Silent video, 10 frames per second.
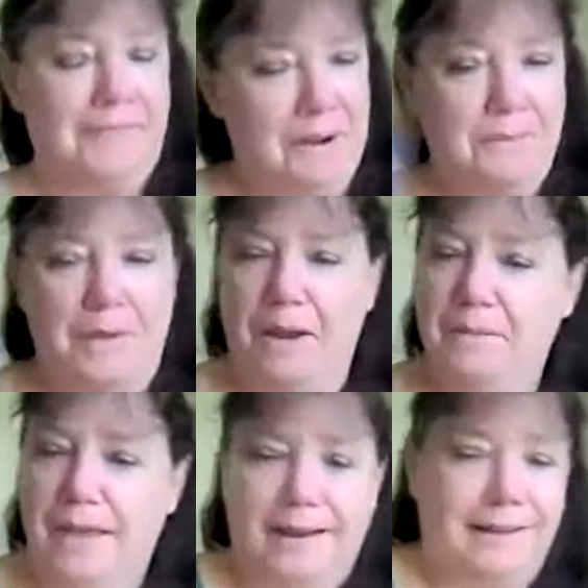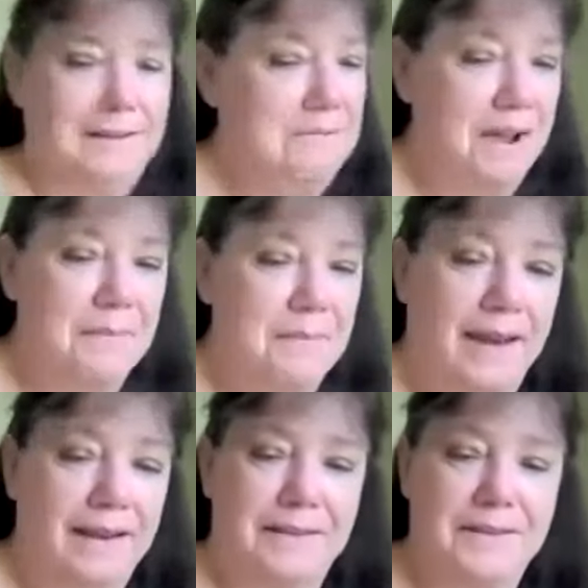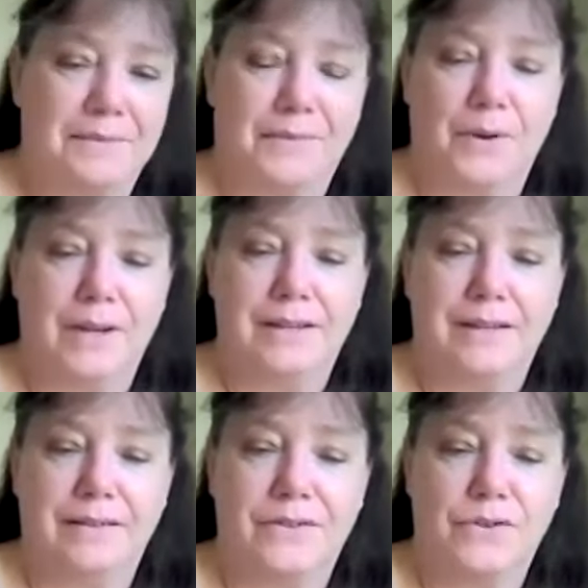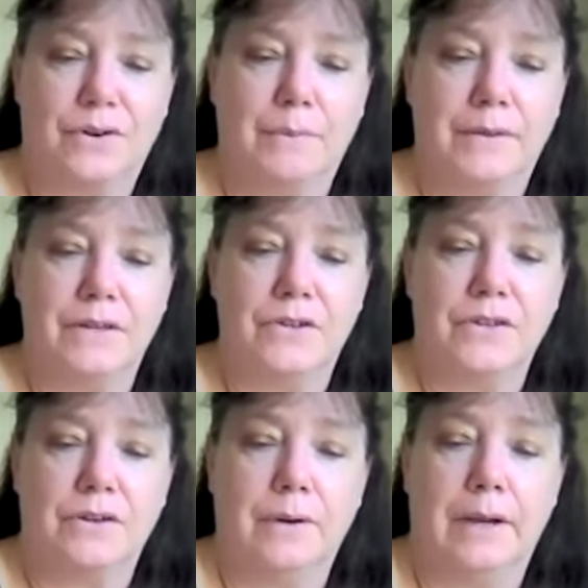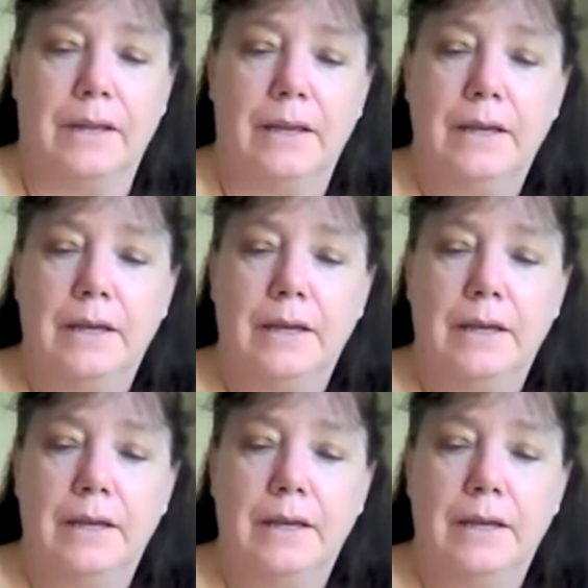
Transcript: I'm getting some great strong messages already.